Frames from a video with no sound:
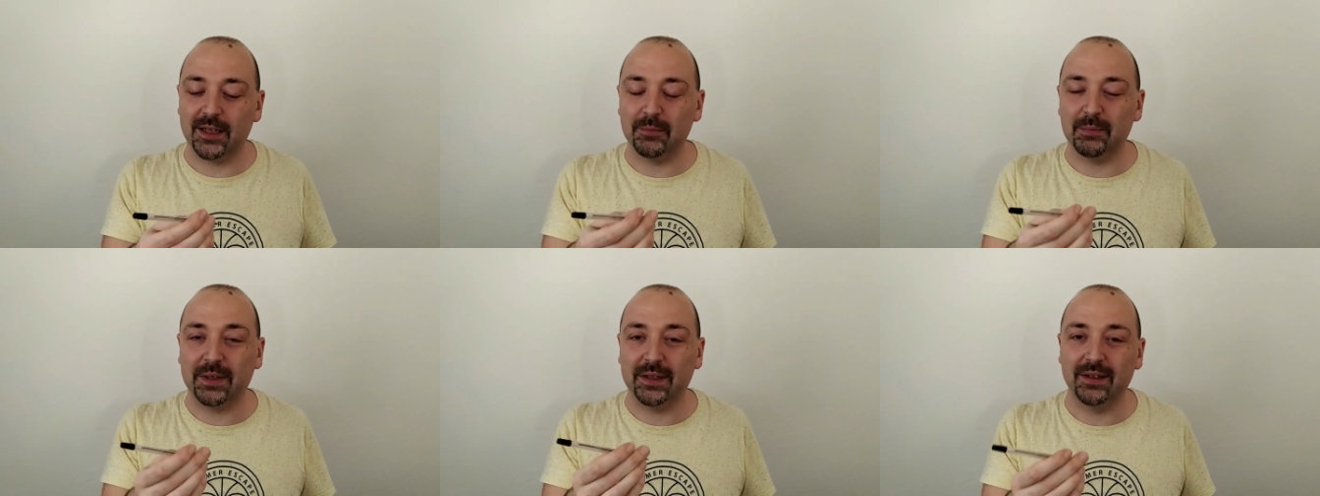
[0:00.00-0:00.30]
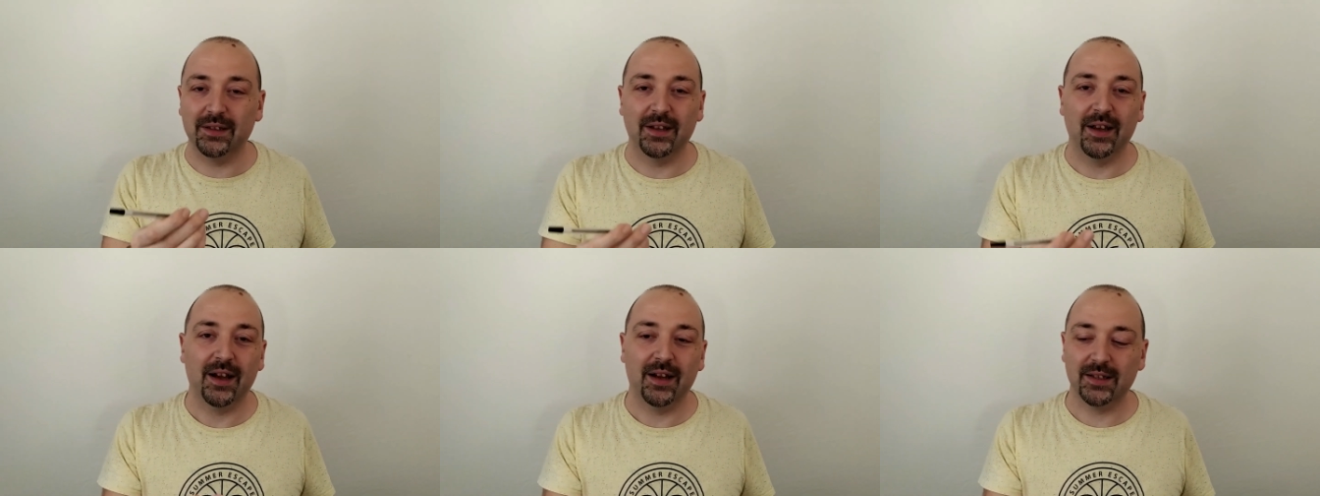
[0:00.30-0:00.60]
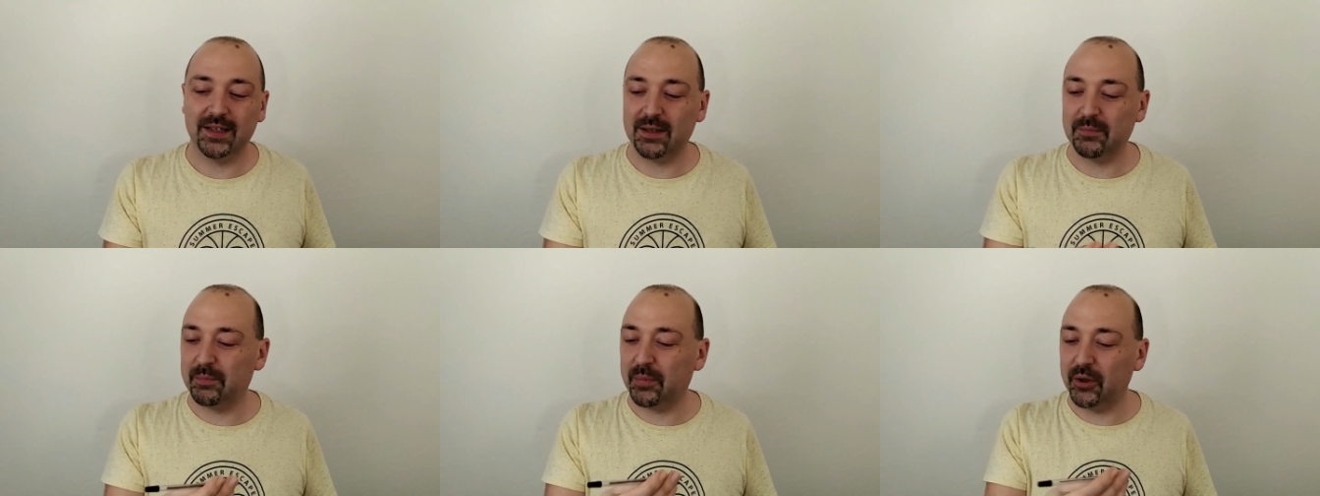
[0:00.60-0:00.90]
but
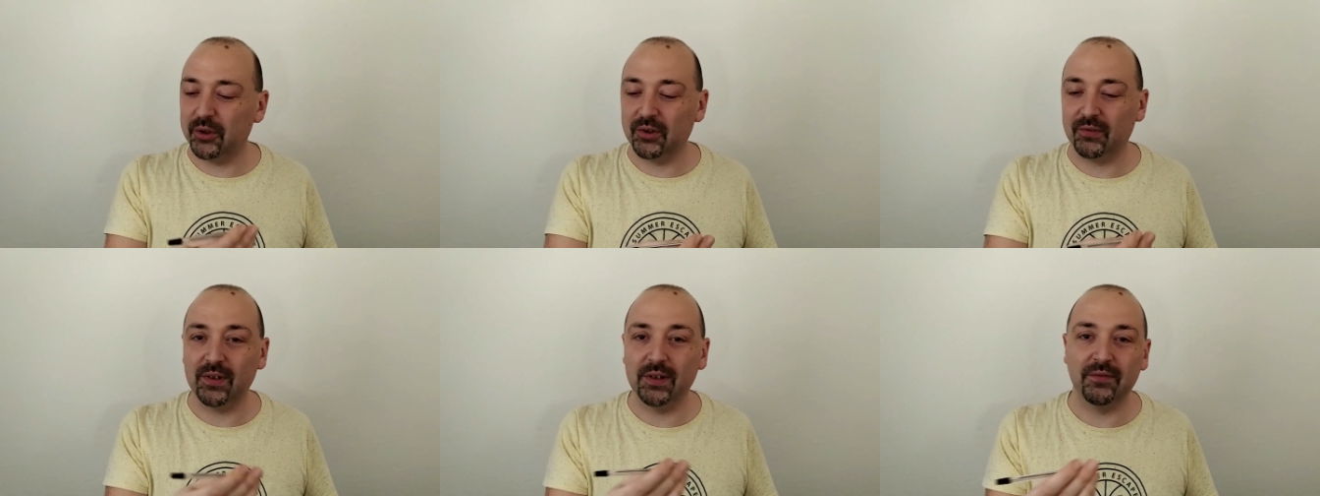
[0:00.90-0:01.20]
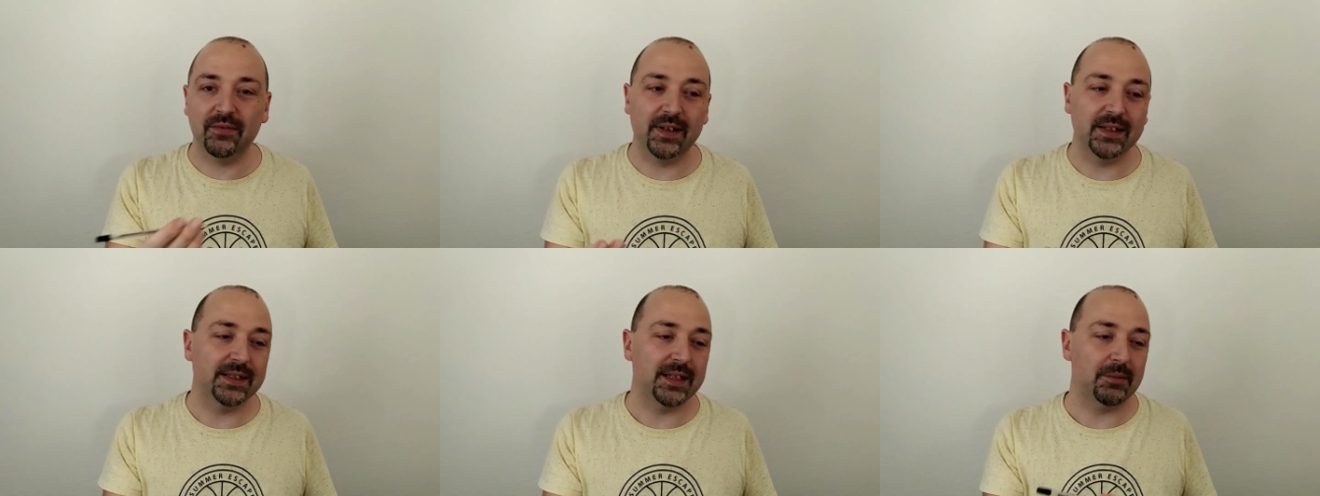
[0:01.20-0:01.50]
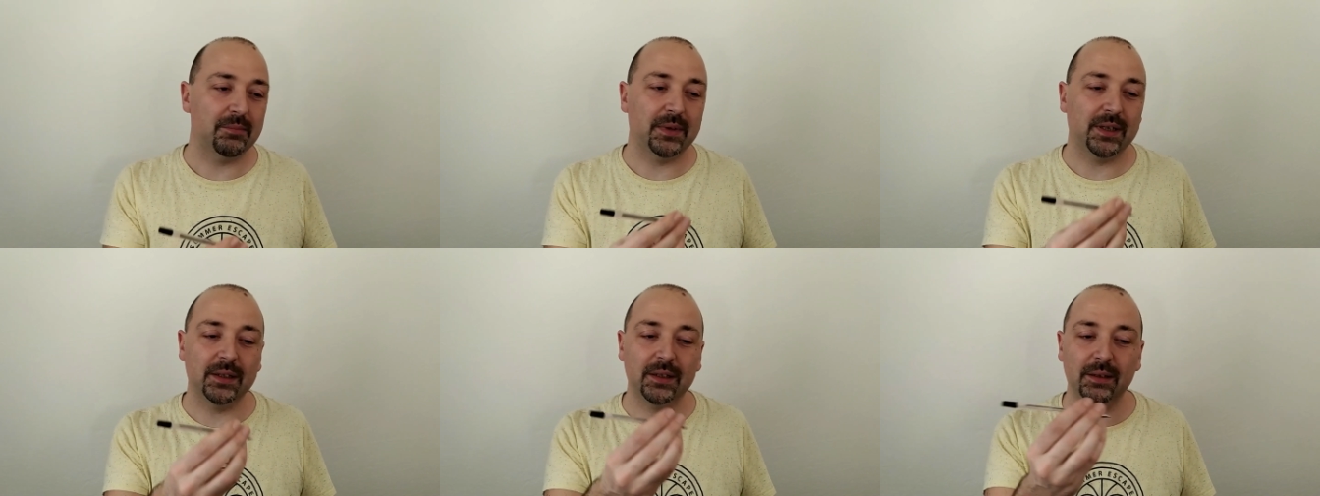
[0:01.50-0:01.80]
at some point I will find
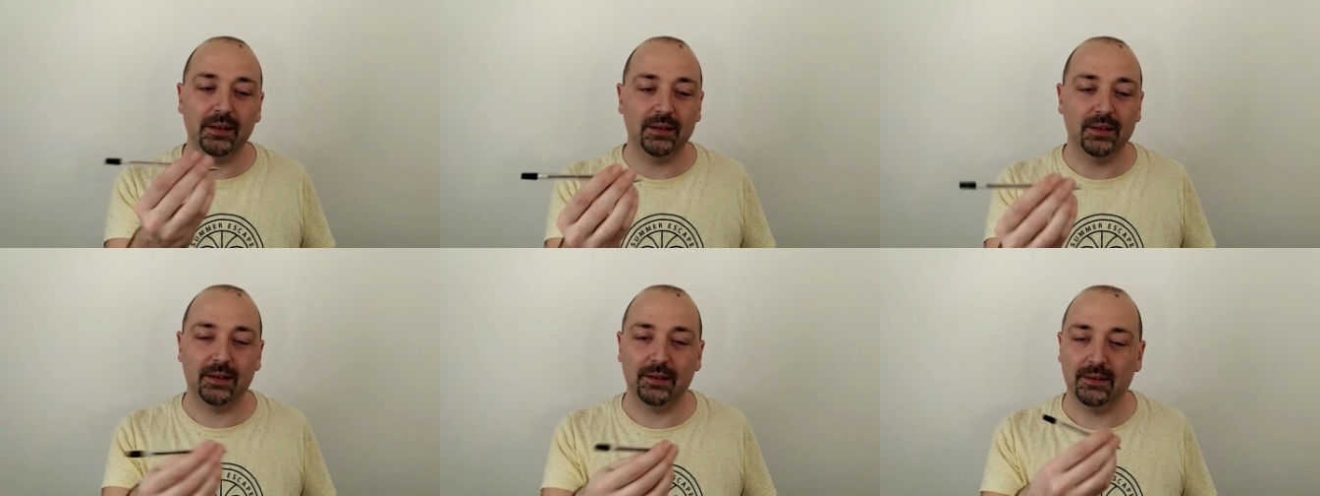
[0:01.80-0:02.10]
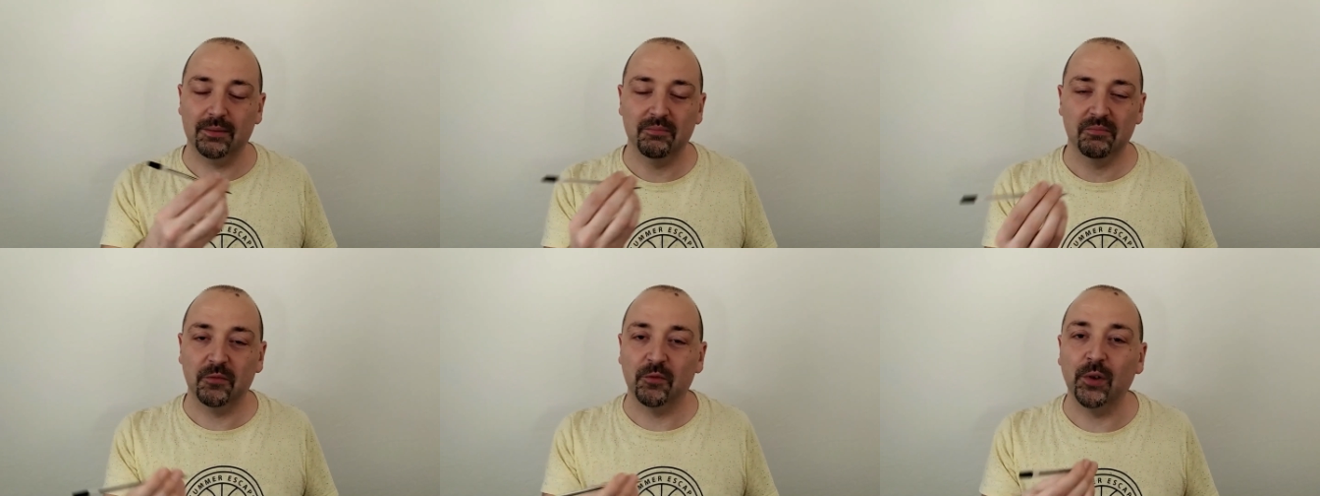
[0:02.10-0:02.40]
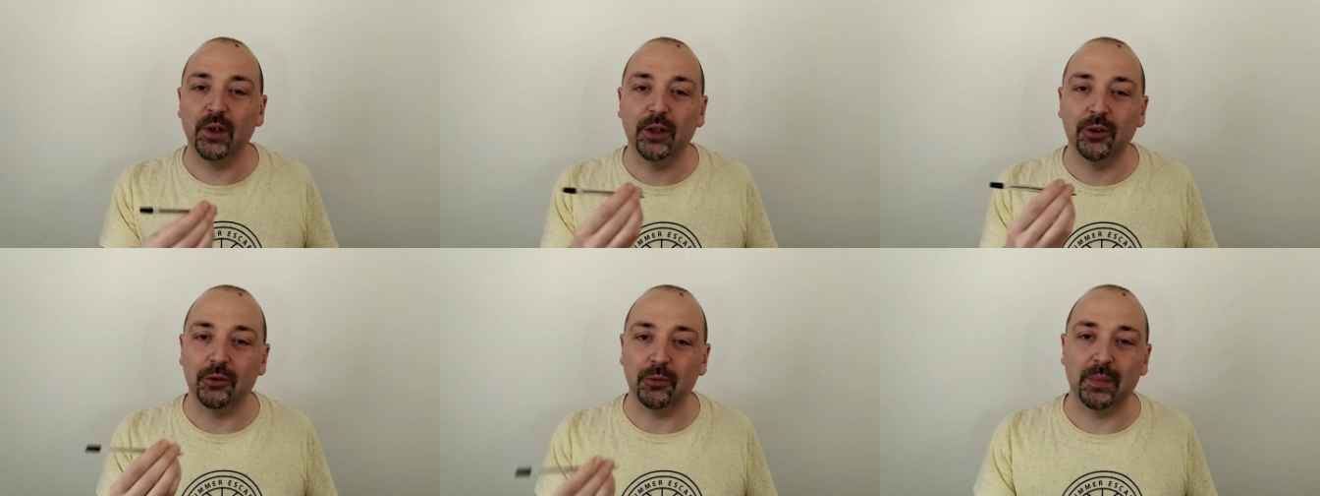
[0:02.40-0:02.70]
somebody
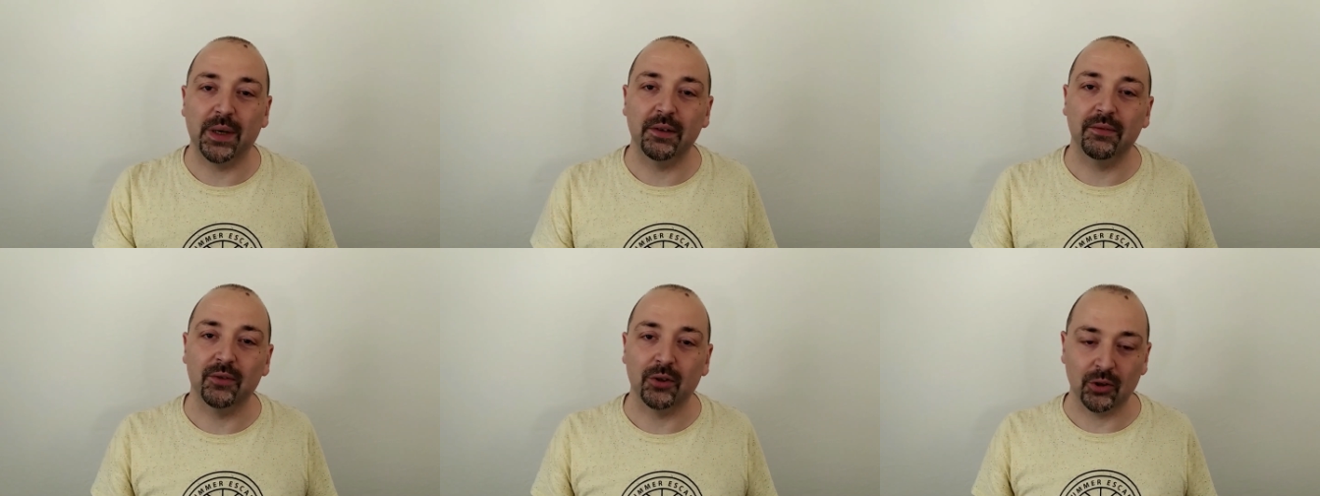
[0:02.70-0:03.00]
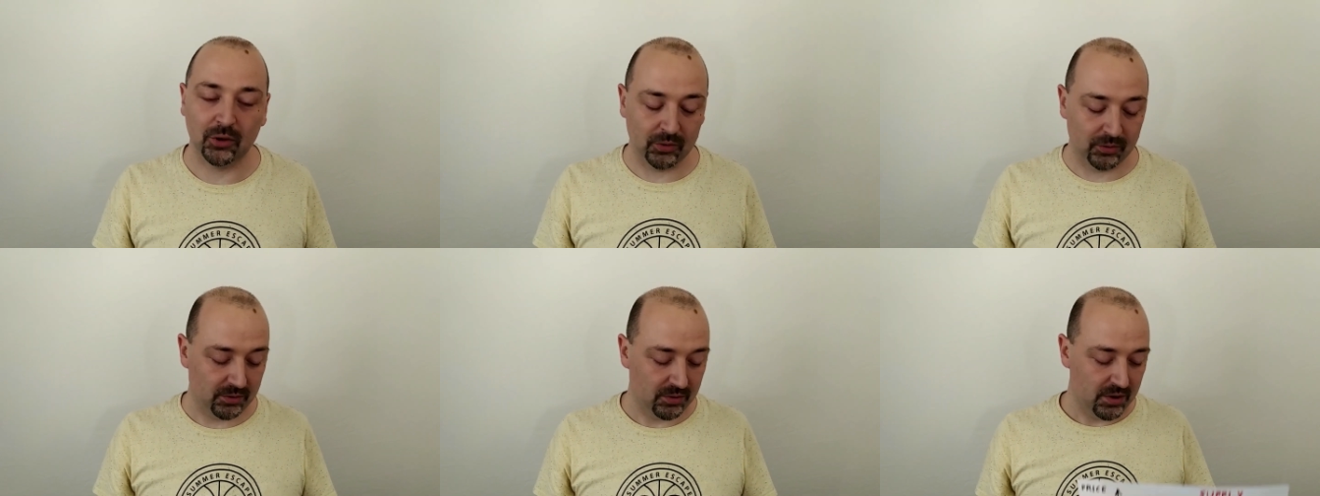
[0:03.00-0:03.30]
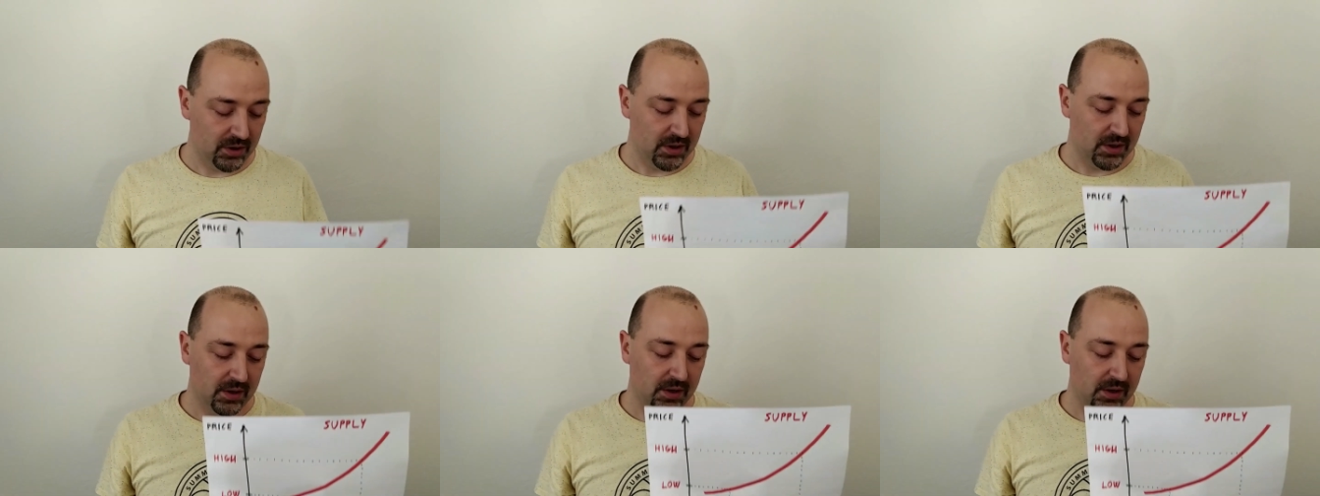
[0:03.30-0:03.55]
willing to buy for 2.